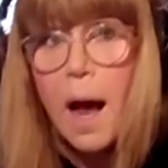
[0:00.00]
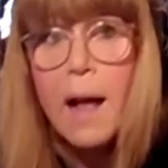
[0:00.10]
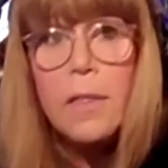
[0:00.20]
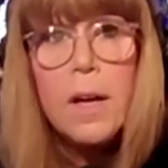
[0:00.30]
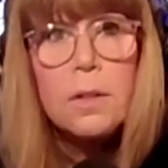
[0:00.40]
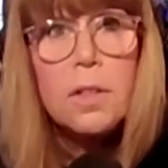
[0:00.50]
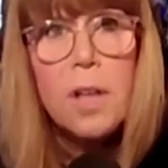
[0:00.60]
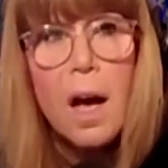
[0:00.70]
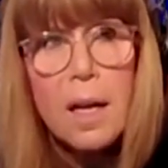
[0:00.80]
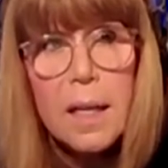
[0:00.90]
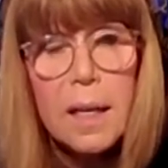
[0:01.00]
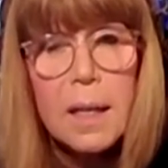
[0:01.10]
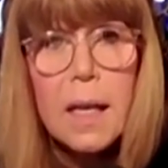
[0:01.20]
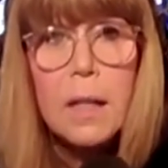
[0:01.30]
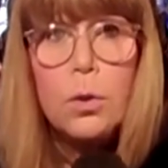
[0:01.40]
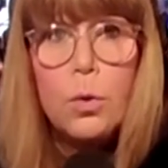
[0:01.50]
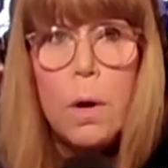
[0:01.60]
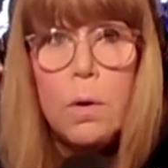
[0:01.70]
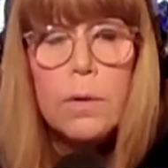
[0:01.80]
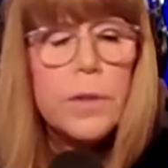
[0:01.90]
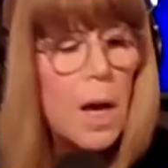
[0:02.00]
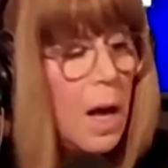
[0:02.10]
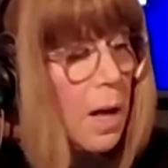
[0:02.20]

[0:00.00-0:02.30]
and they're dying in droves.